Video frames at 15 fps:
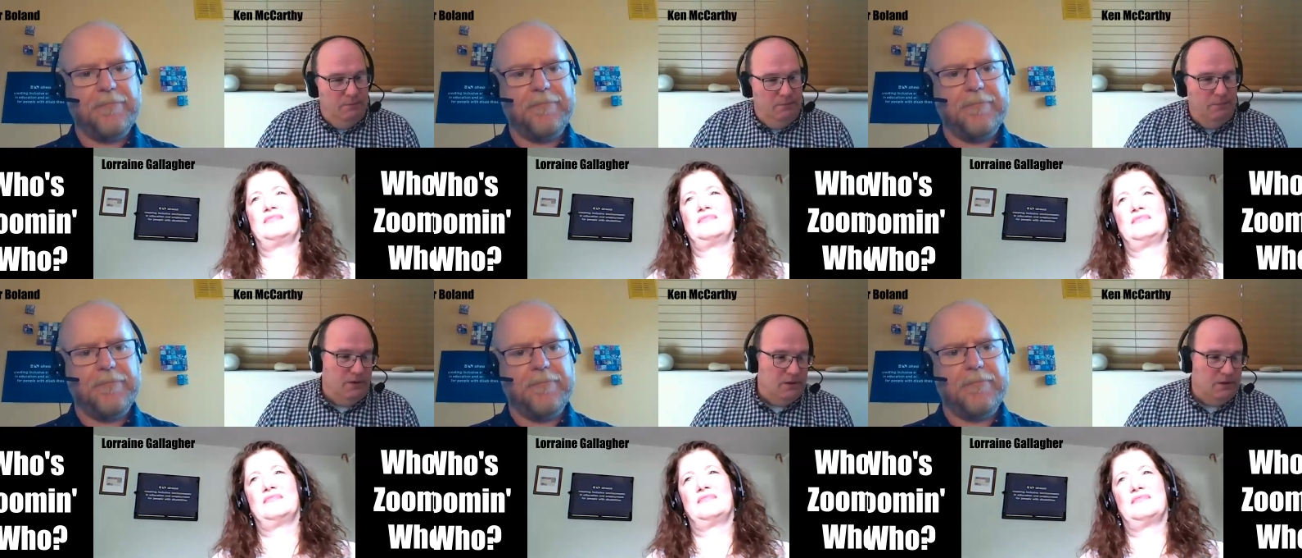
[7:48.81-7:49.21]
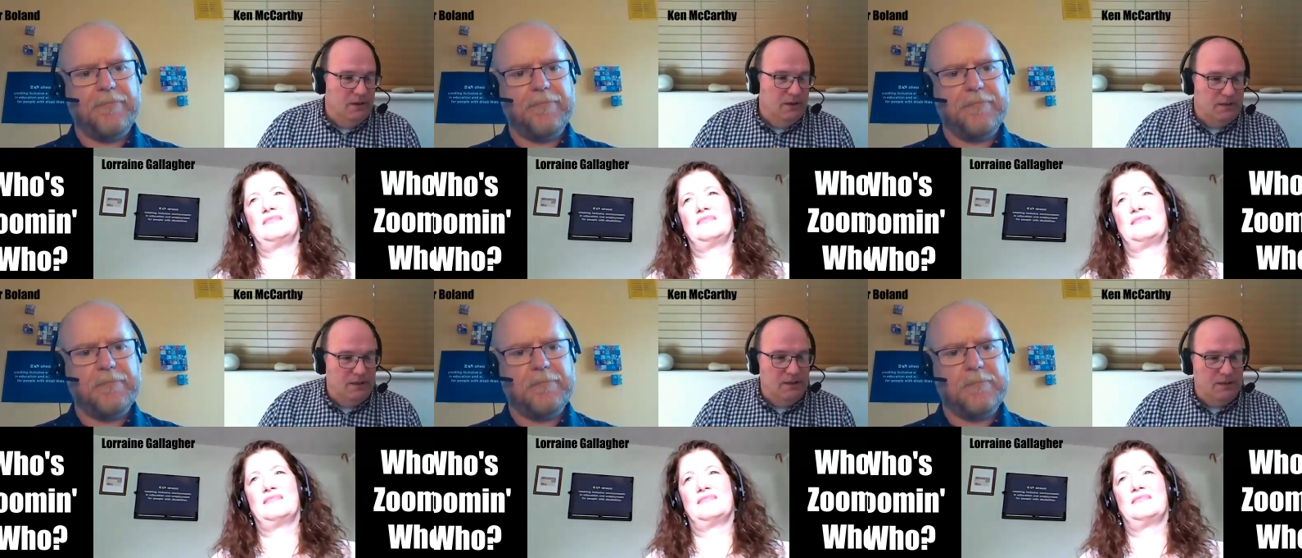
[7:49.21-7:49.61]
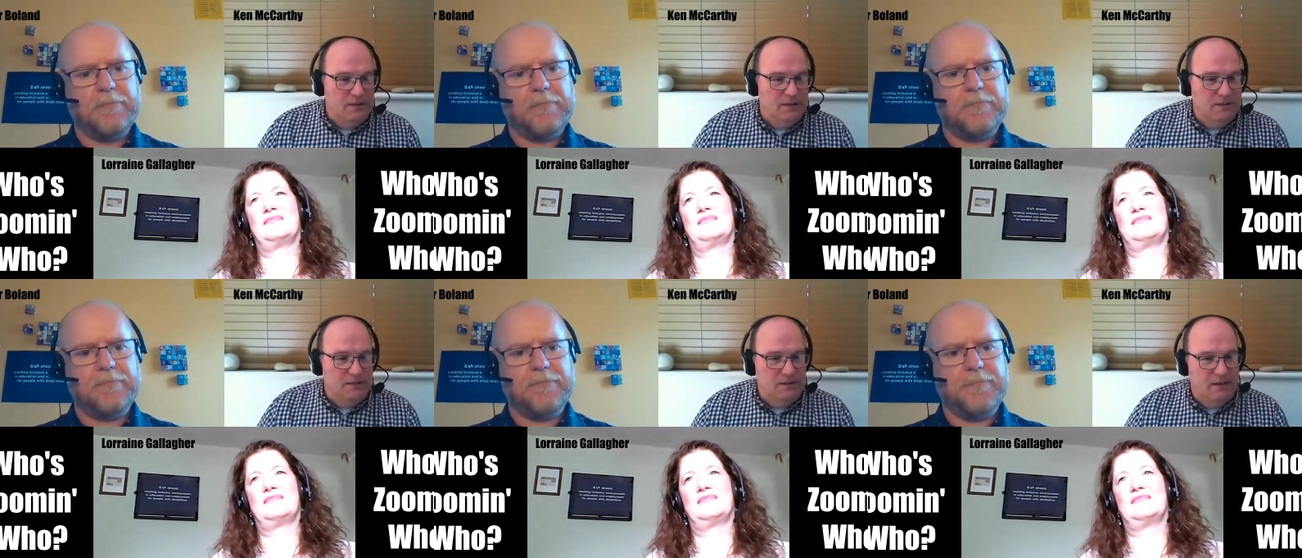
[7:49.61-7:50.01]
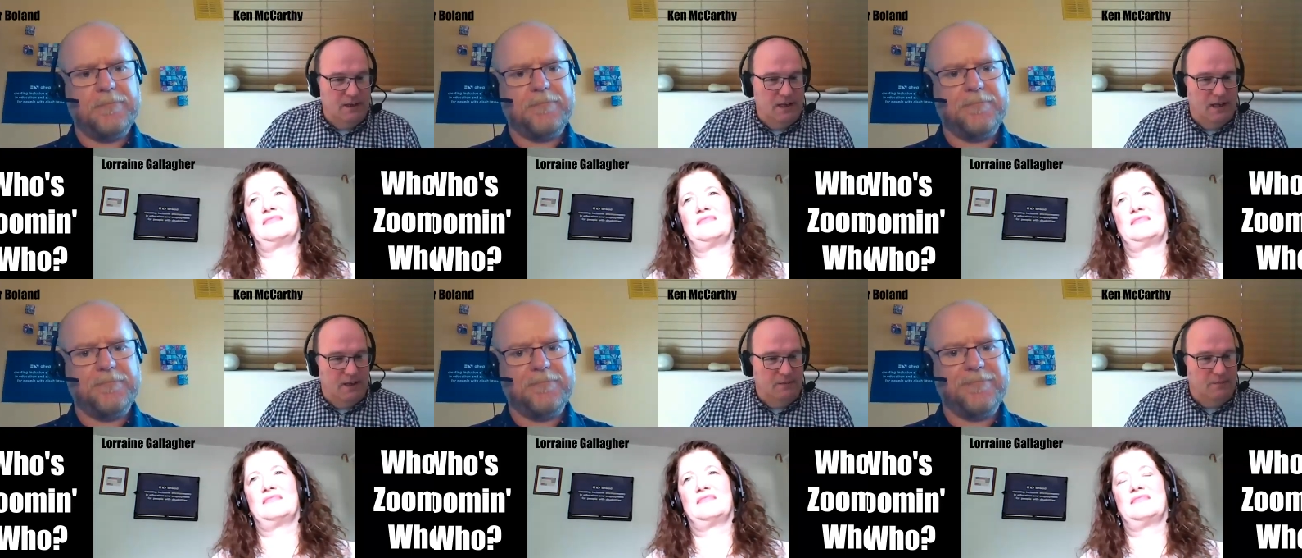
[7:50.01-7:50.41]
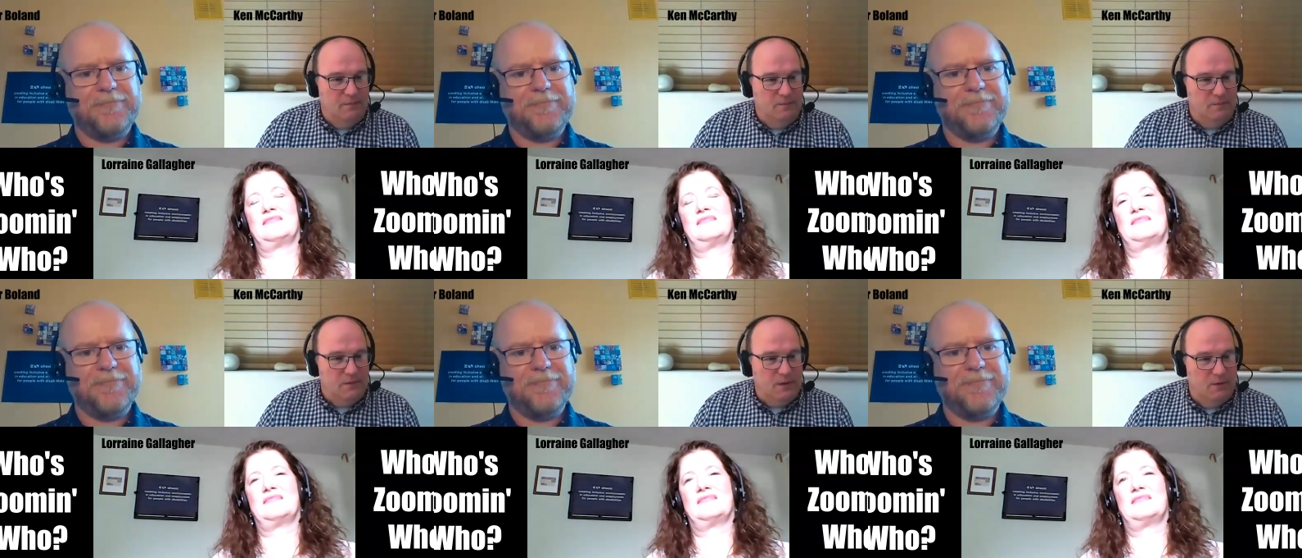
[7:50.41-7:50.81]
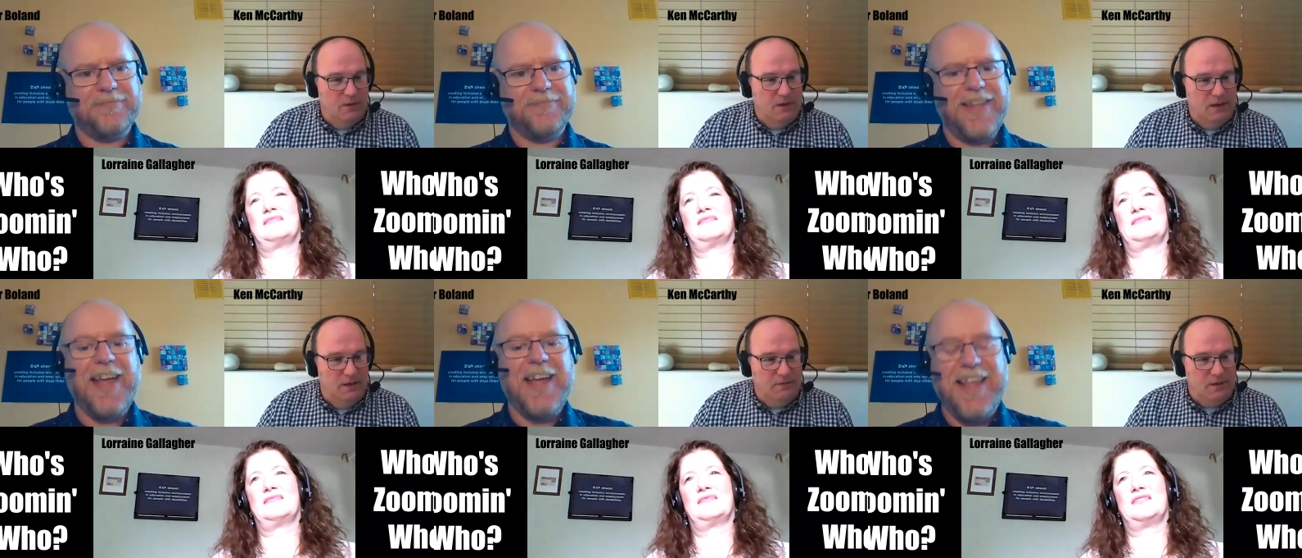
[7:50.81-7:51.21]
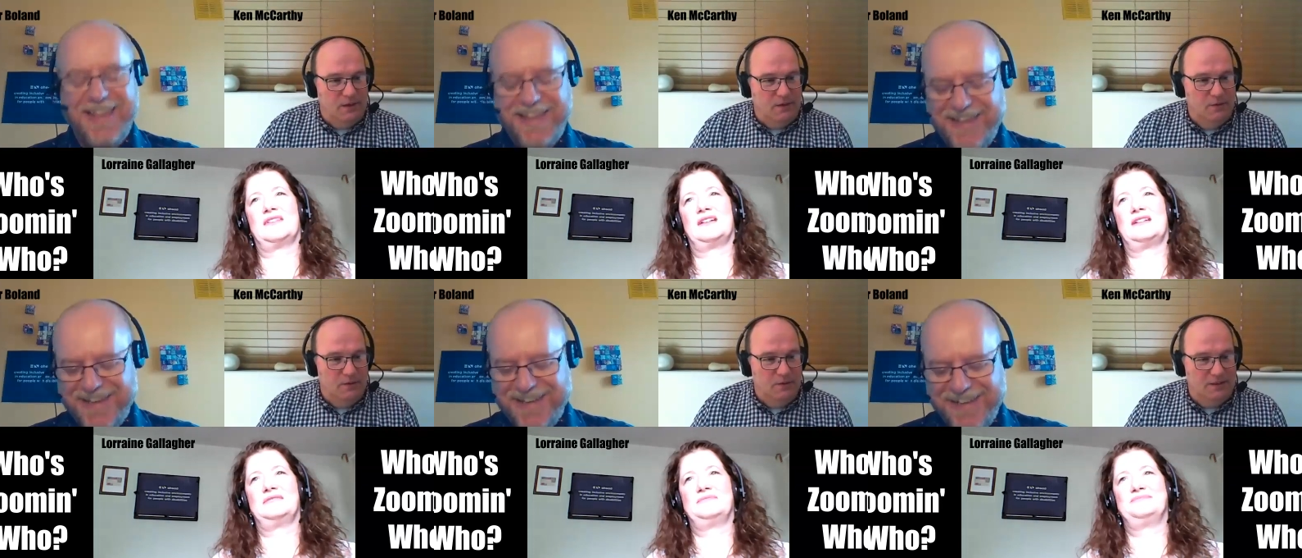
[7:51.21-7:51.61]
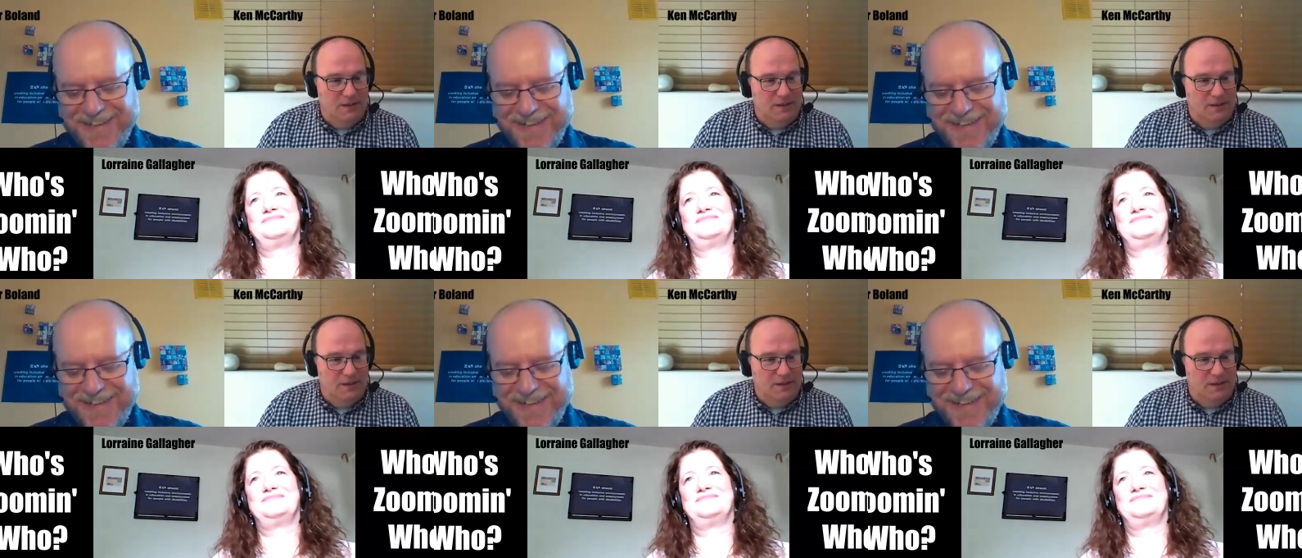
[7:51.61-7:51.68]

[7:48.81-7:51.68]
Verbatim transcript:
Speaker 1: personal assistant um, certainly gives a good